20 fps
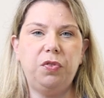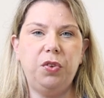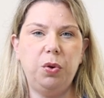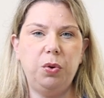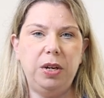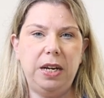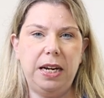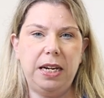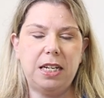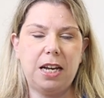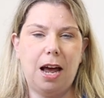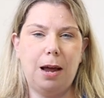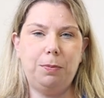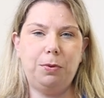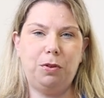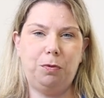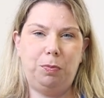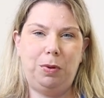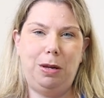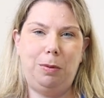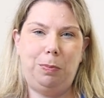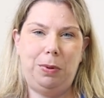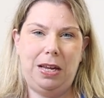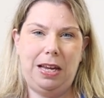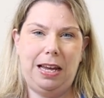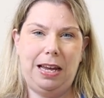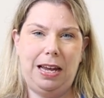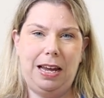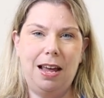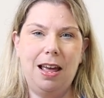of unique types of
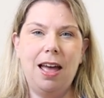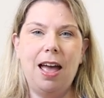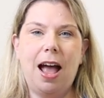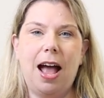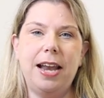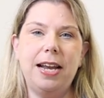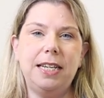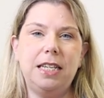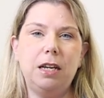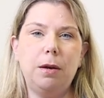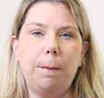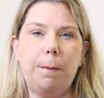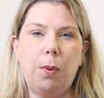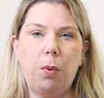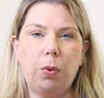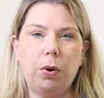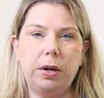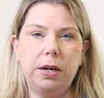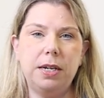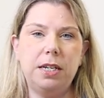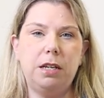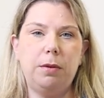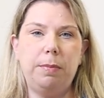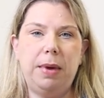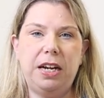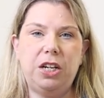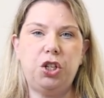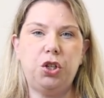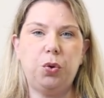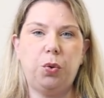PPE, and it's important to
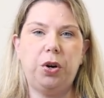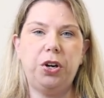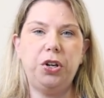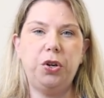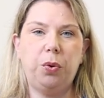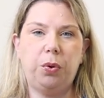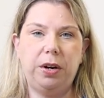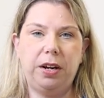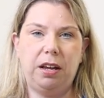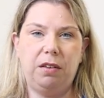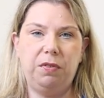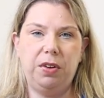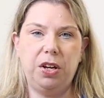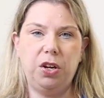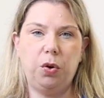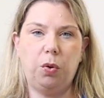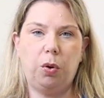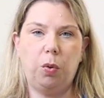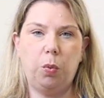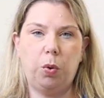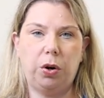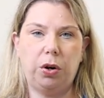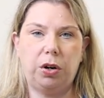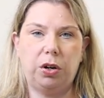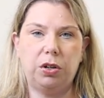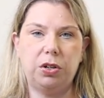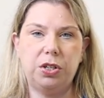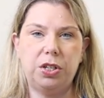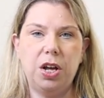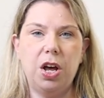make sure you're giving your
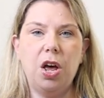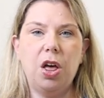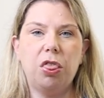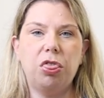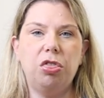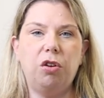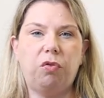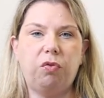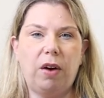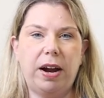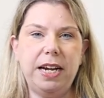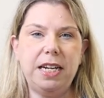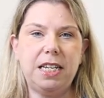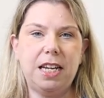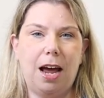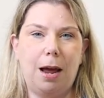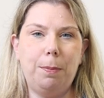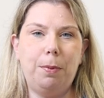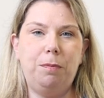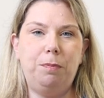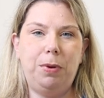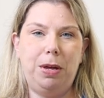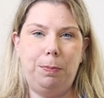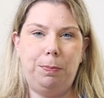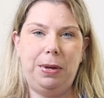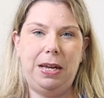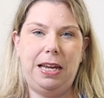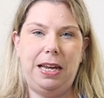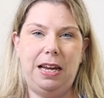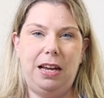workers the right type of
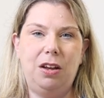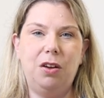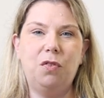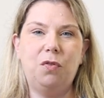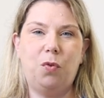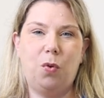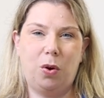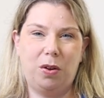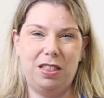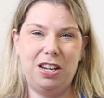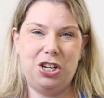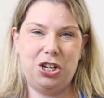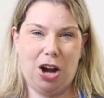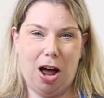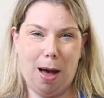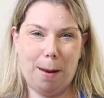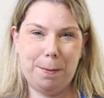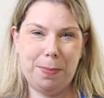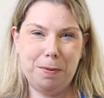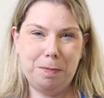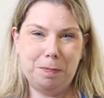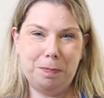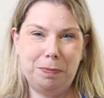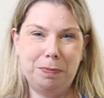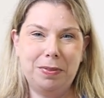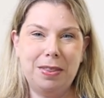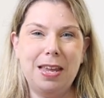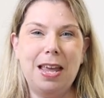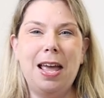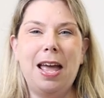PPE for the job.
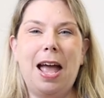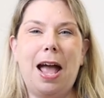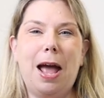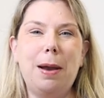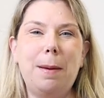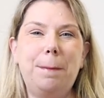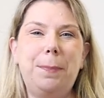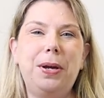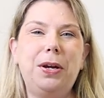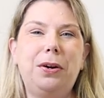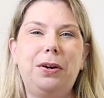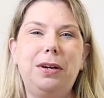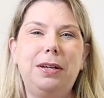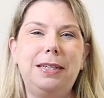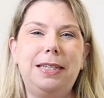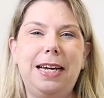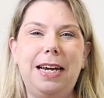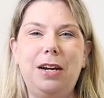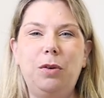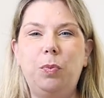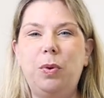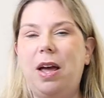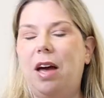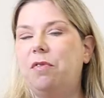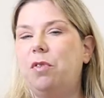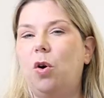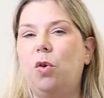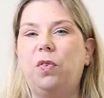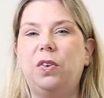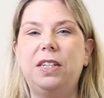At Imperial Dade, we
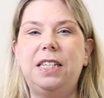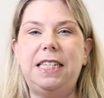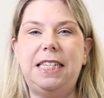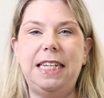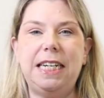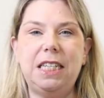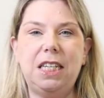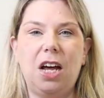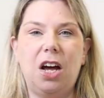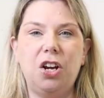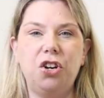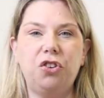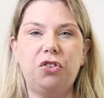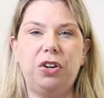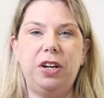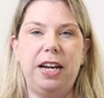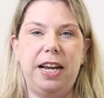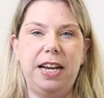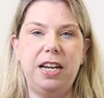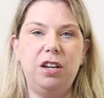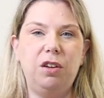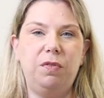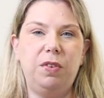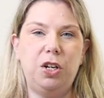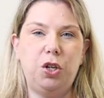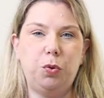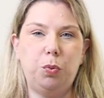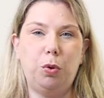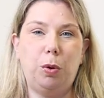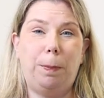have over 600
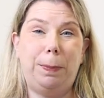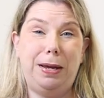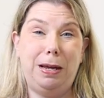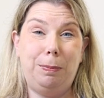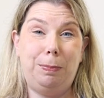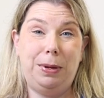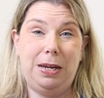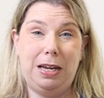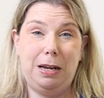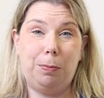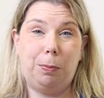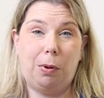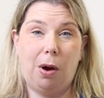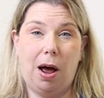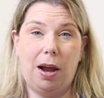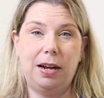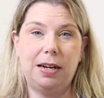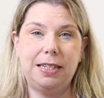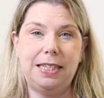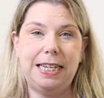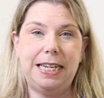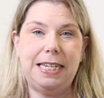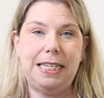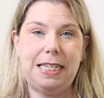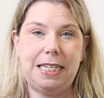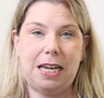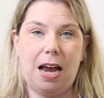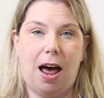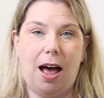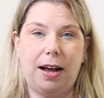individual PPE products in
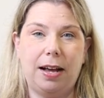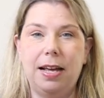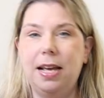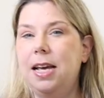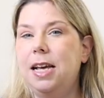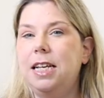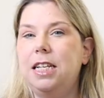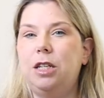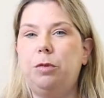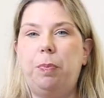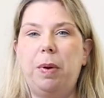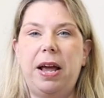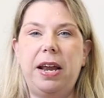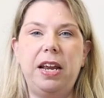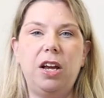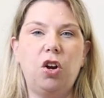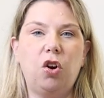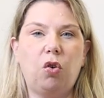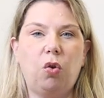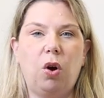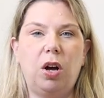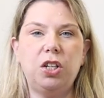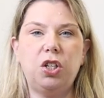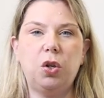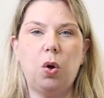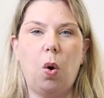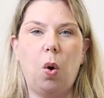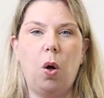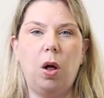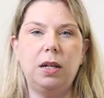stock, spanning across
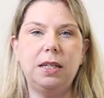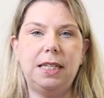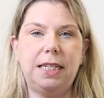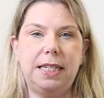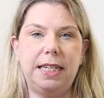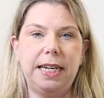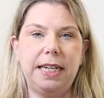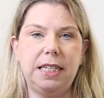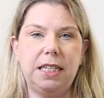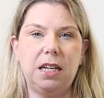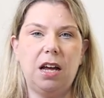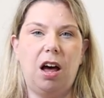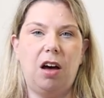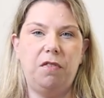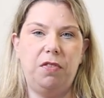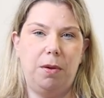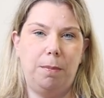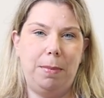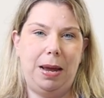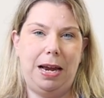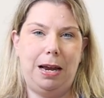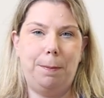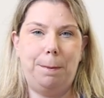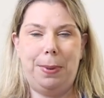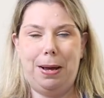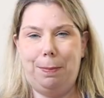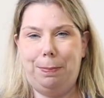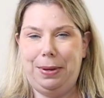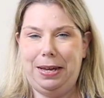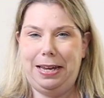all six of the main
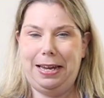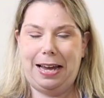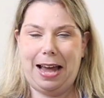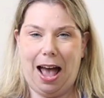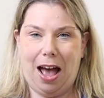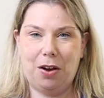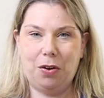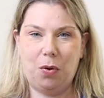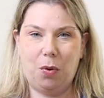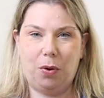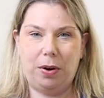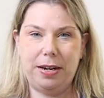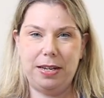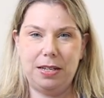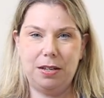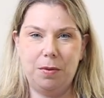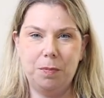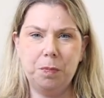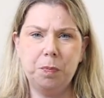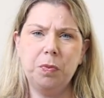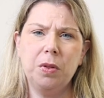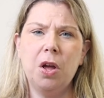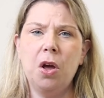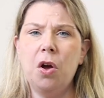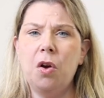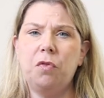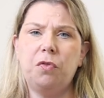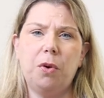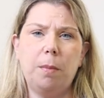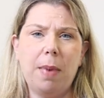PPE categories.
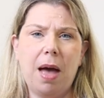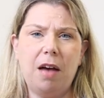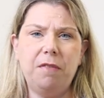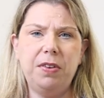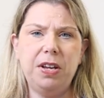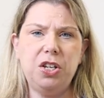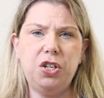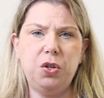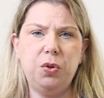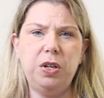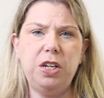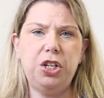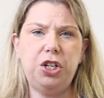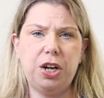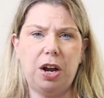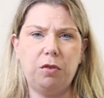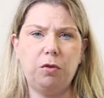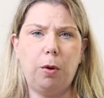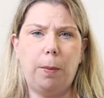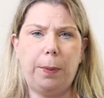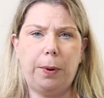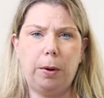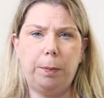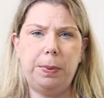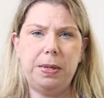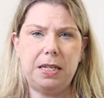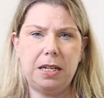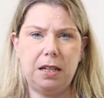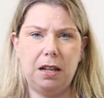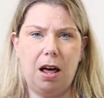From heavy duty general
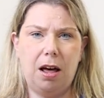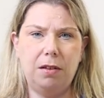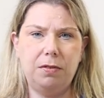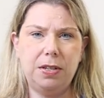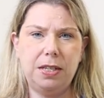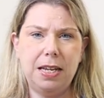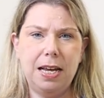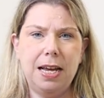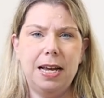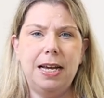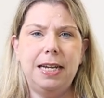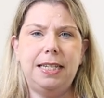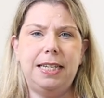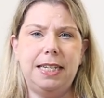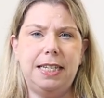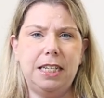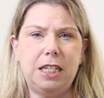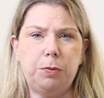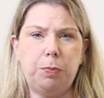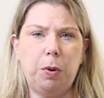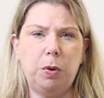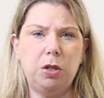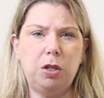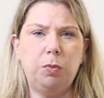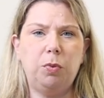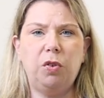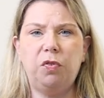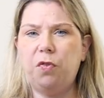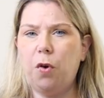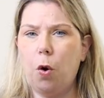purpose gloves to
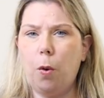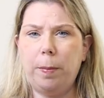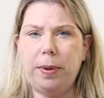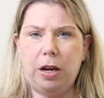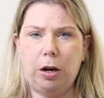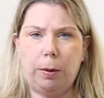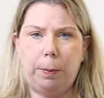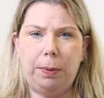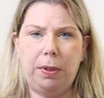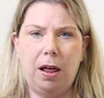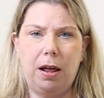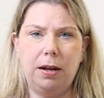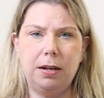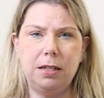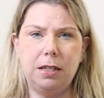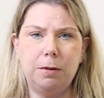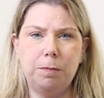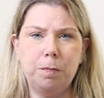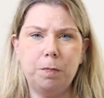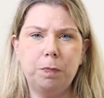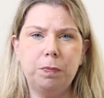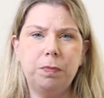disposable foam earplugs,